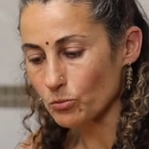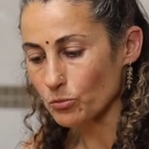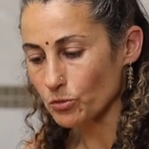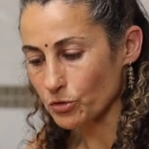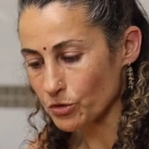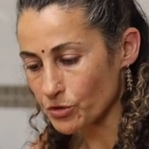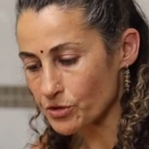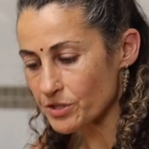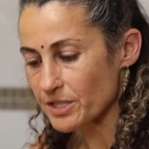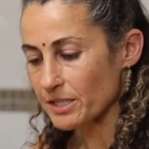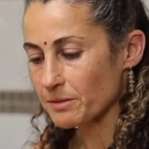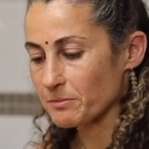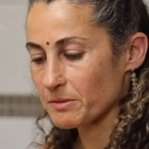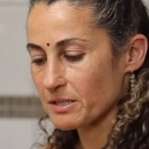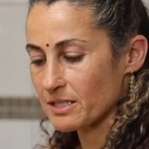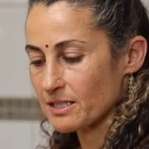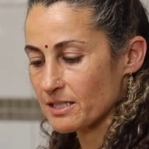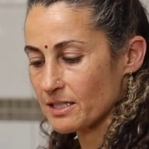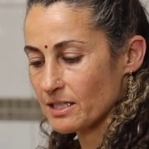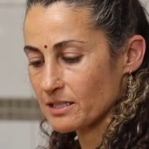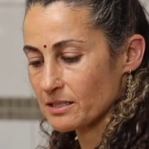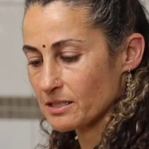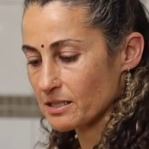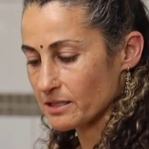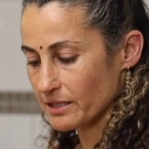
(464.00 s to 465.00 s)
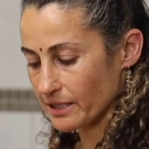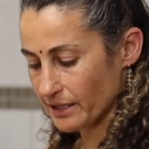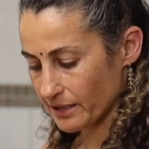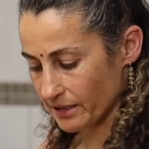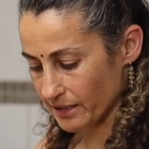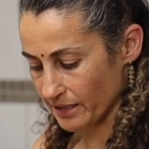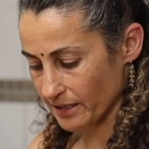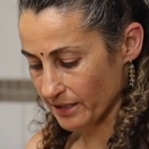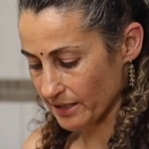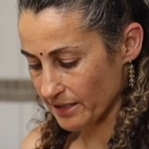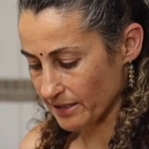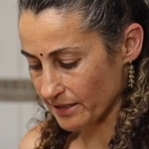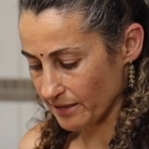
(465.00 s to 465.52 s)
using masala like
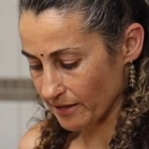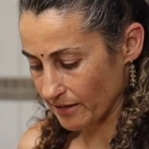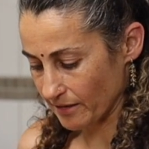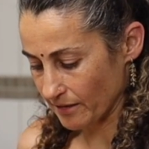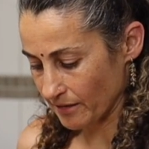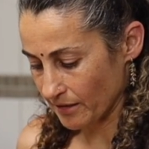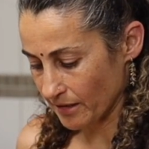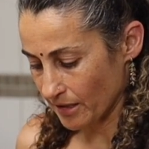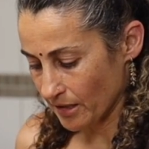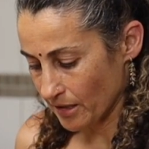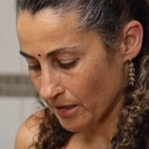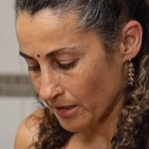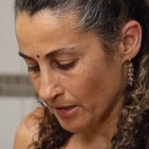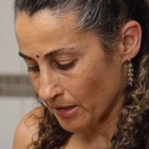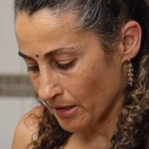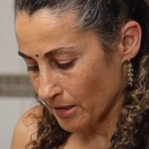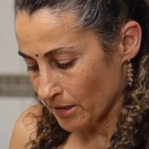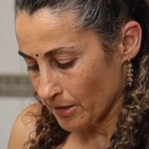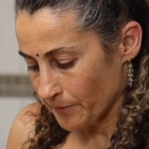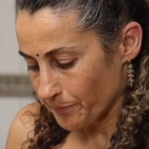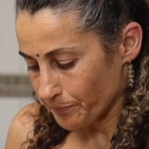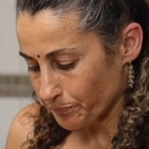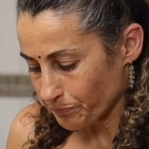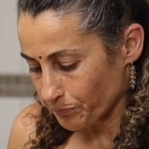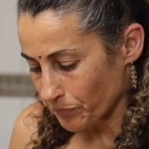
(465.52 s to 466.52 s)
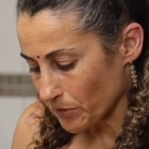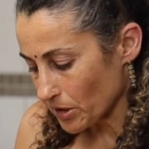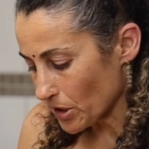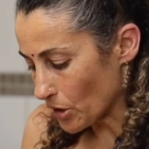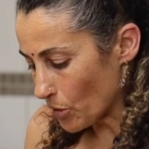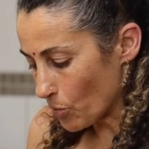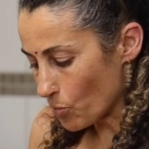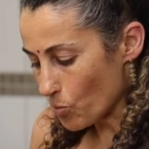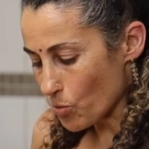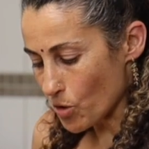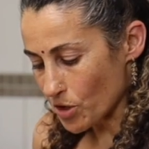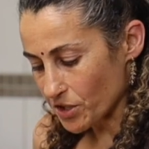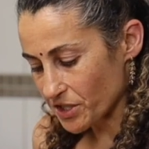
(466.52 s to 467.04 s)
this and
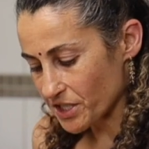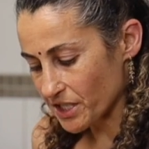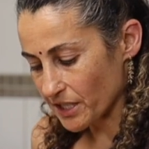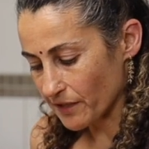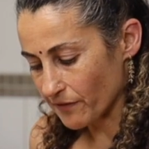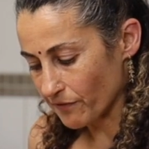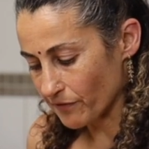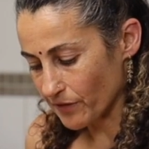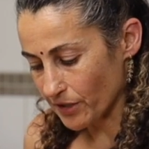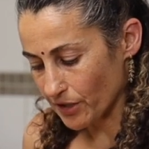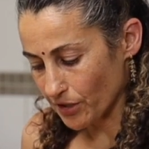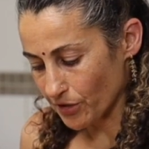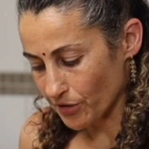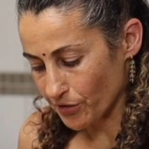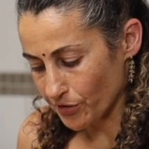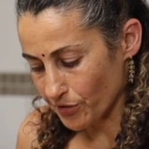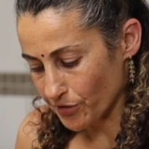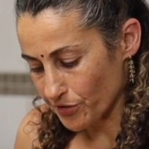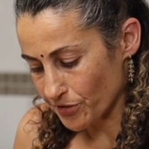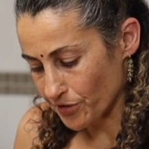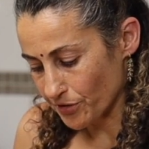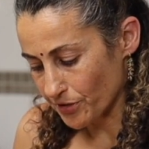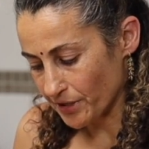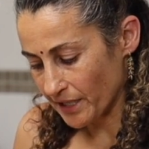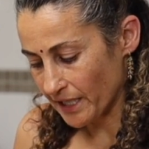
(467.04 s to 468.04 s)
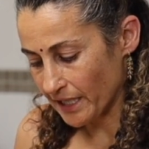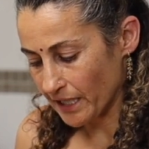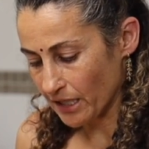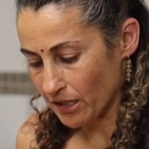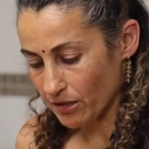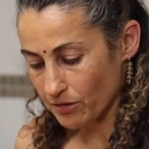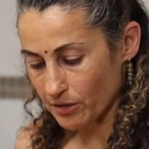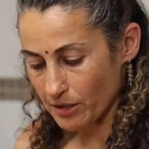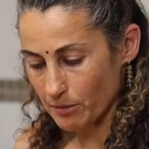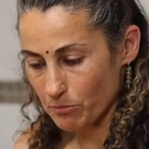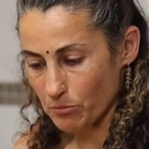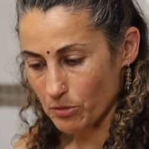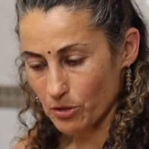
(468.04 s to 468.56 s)
watching videos on
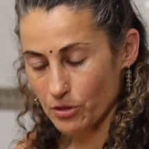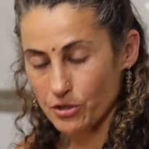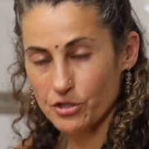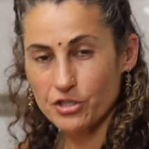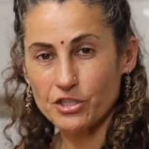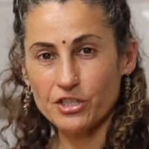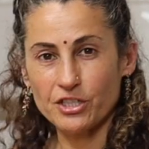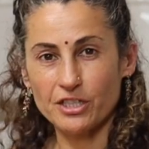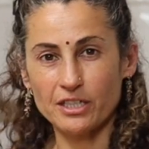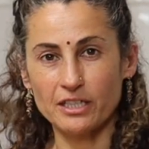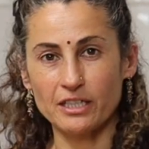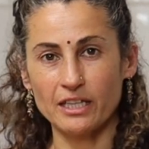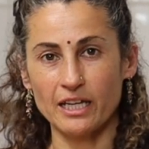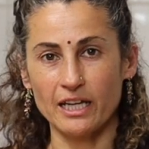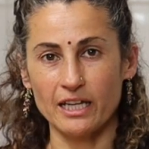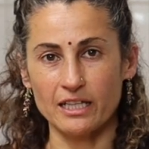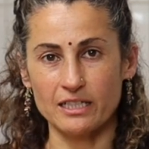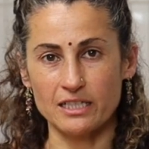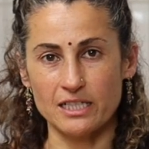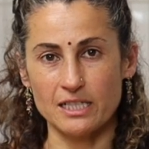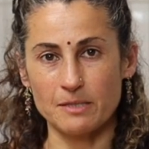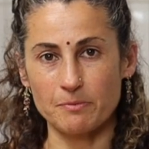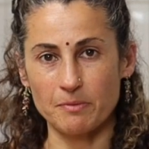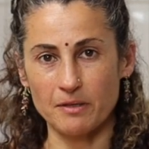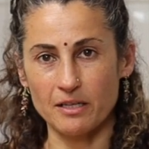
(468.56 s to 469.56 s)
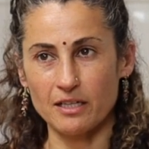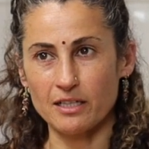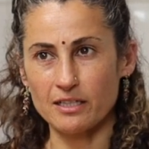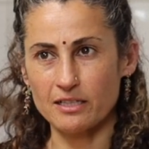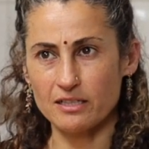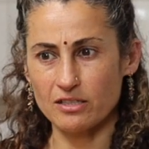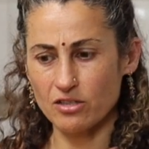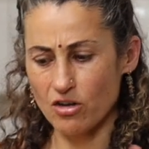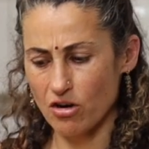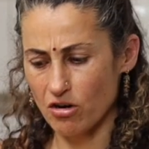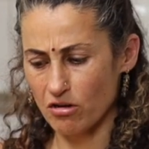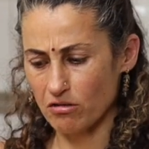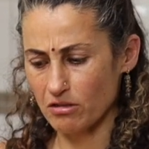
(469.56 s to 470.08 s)
how emotion and
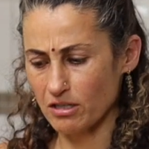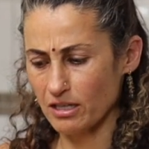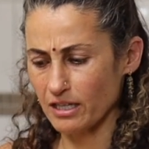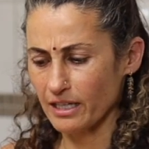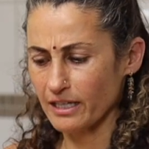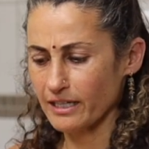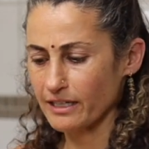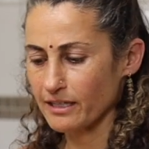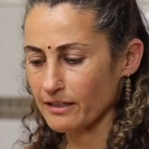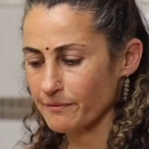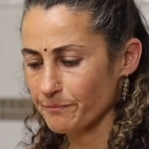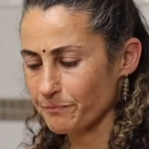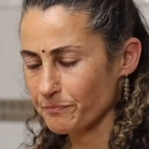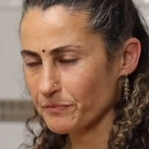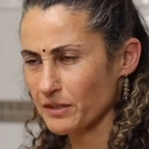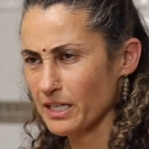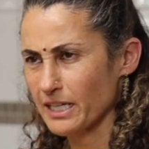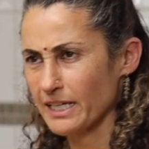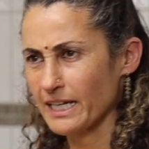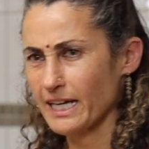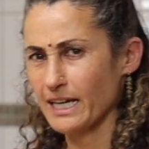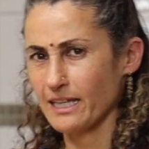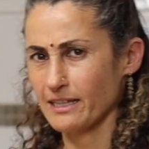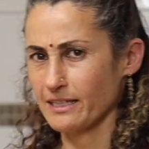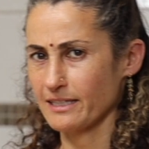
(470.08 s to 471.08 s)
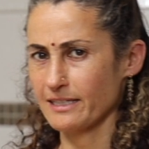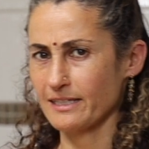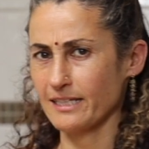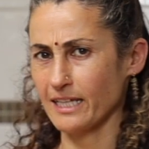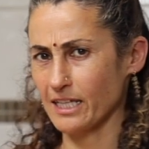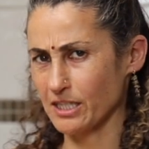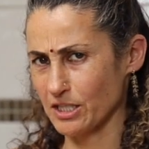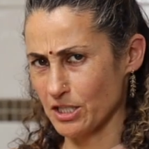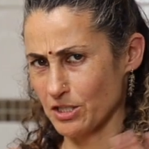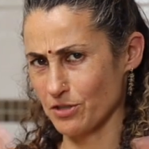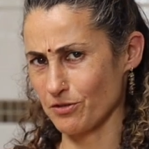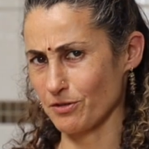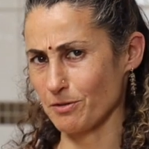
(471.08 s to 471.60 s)
spice correlate and how the
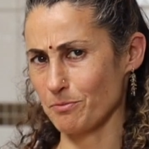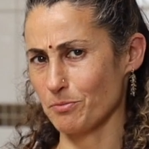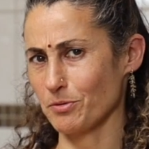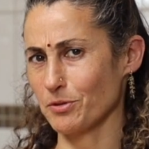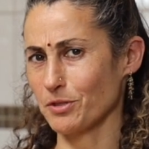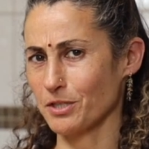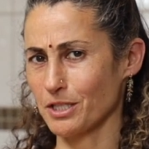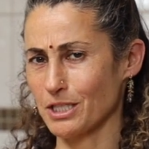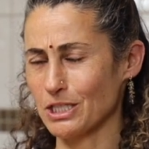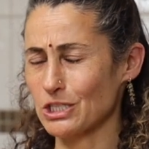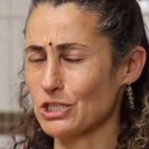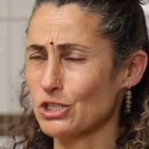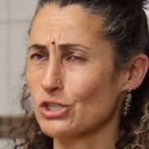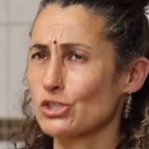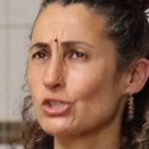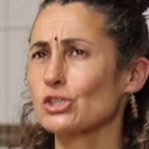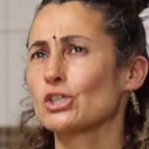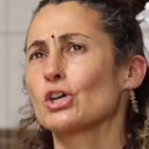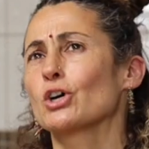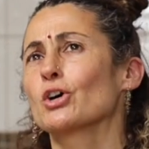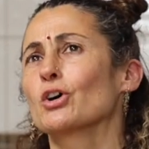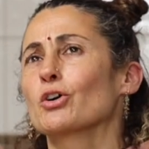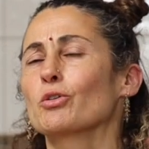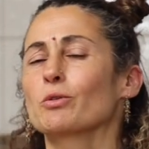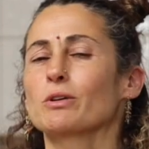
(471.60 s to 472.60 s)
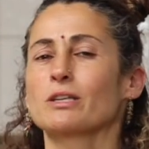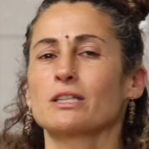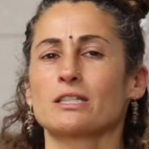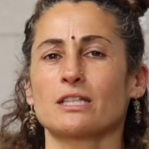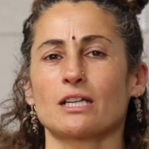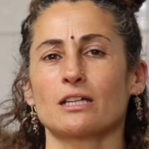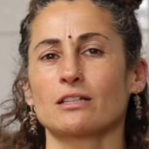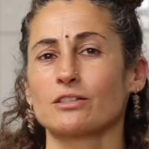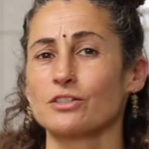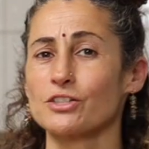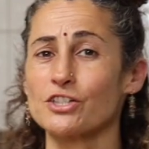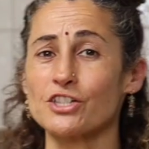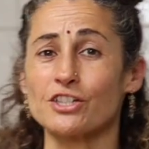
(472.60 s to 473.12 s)
sensory body is so
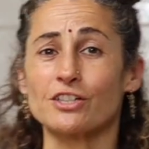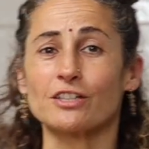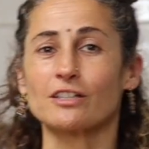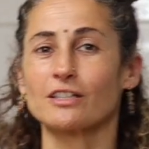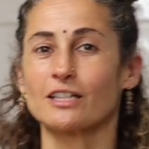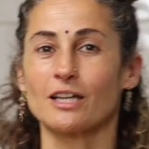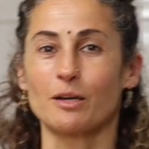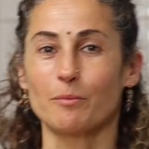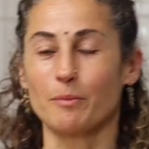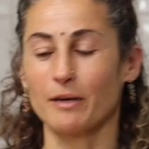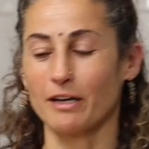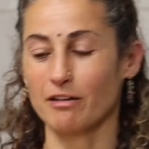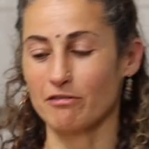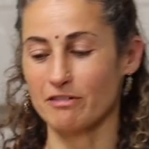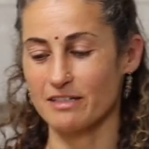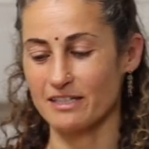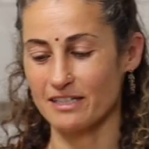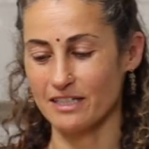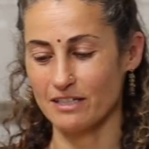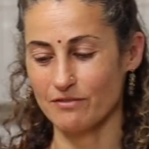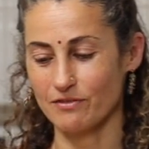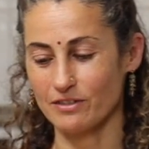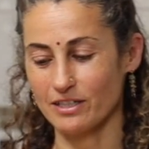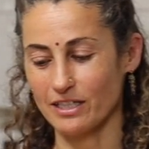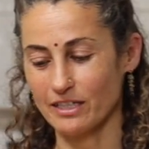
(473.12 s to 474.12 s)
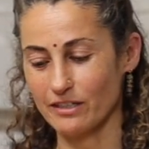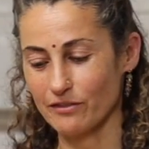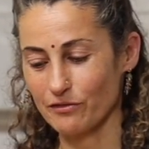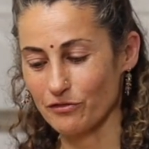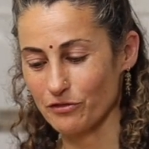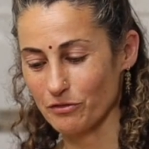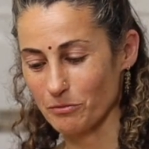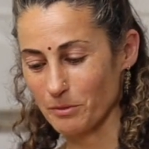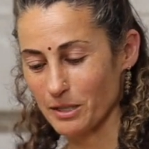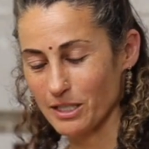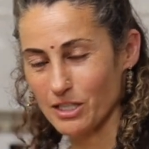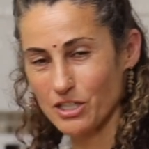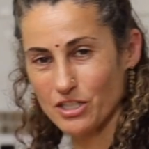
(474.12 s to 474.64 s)
intelligent about receiving that
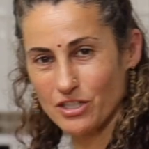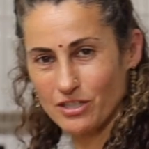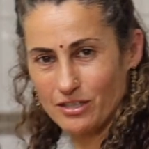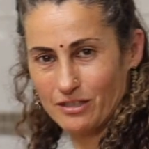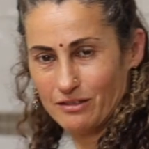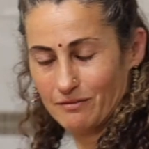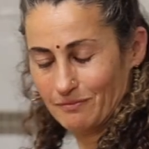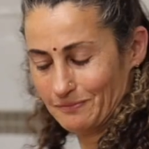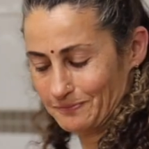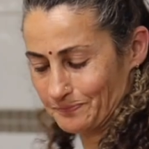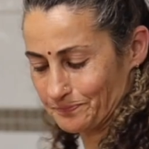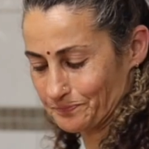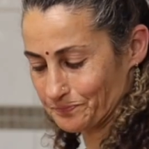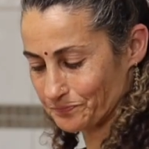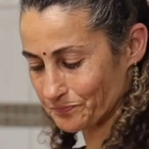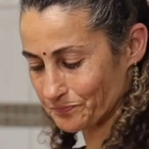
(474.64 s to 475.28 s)
information,